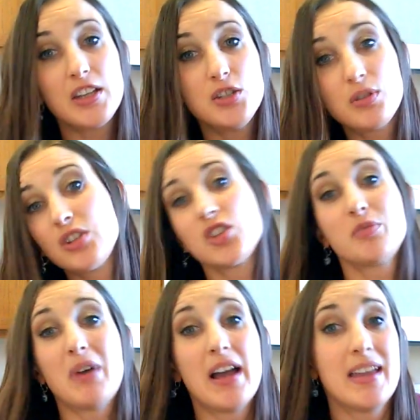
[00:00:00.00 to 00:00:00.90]
You can
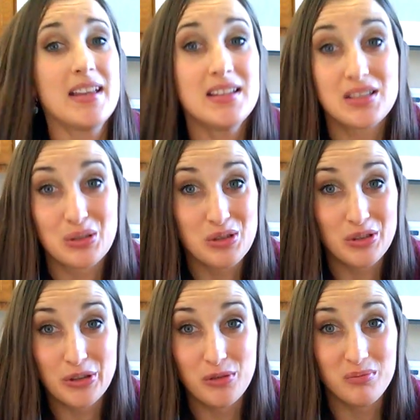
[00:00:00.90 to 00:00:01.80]
just buy any sorts
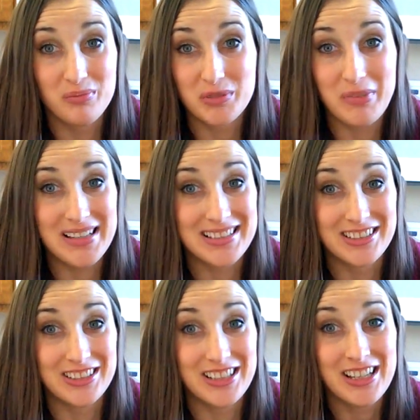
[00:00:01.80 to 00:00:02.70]
of legumes
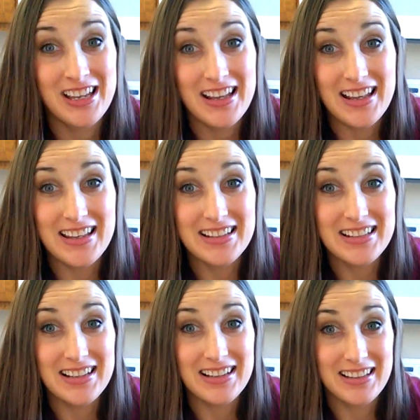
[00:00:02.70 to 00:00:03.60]
basically
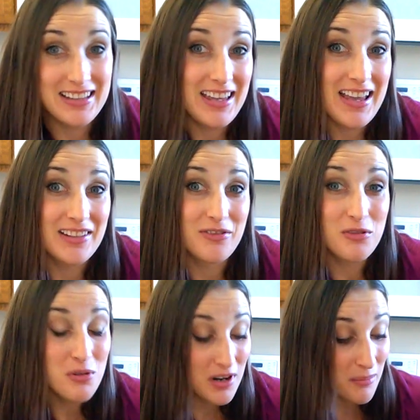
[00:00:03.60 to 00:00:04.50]
in a canned
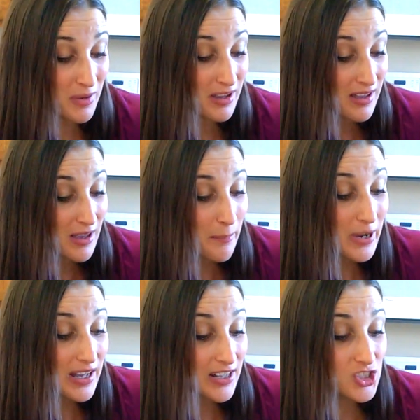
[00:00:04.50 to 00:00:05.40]
form.
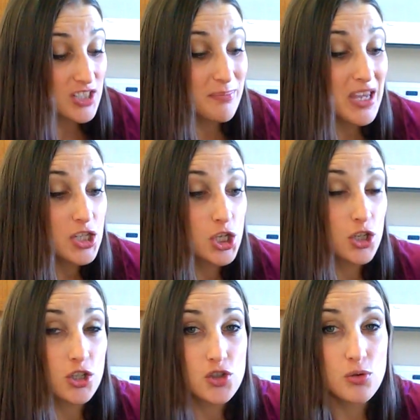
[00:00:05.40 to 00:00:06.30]
But just make
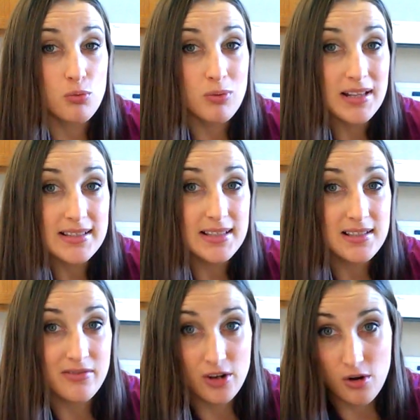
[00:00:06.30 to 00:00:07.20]
sure that you rinse
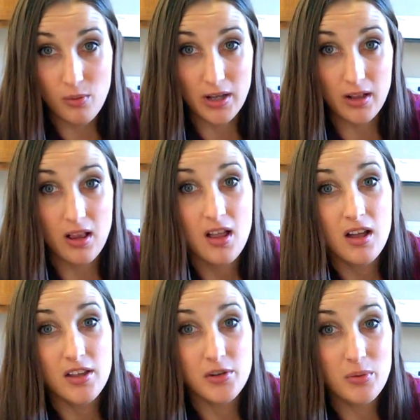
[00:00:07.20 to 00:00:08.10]
these very well,
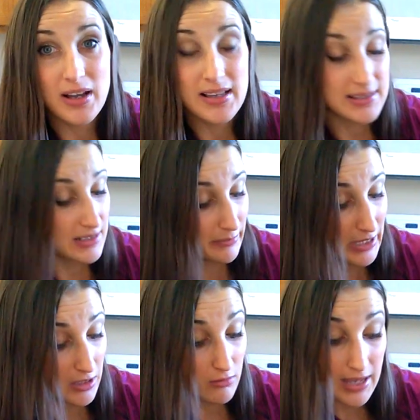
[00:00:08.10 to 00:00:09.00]
otherwise they'll
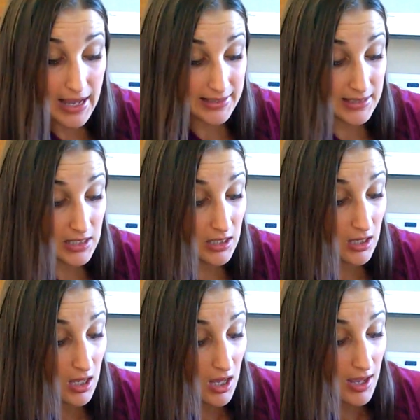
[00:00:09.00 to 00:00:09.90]
make you gassy.
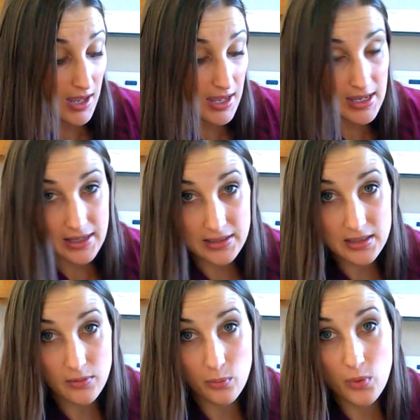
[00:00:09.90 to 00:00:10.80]

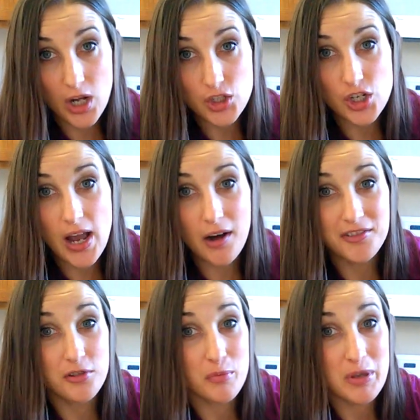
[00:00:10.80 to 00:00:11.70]
And watch
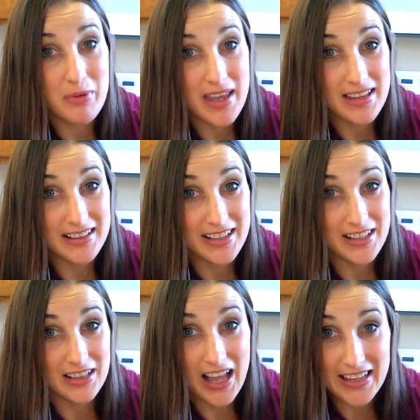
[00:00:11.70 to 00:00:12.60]
out for
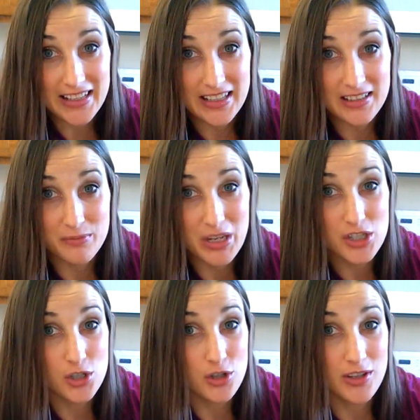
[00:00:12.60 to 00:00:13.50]
BPA lining. Make
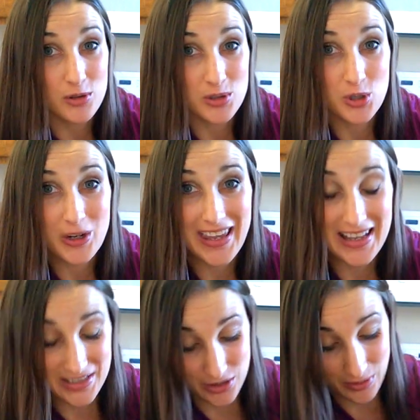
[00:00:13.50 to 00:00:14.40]
sure your
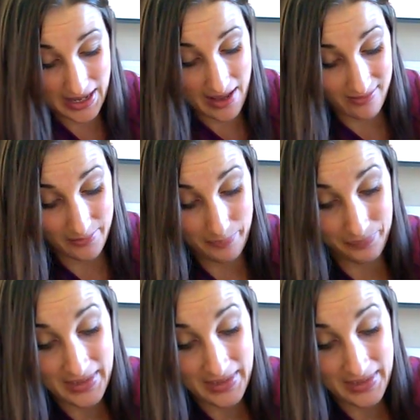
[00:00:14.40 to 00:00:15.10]
cans don't have them.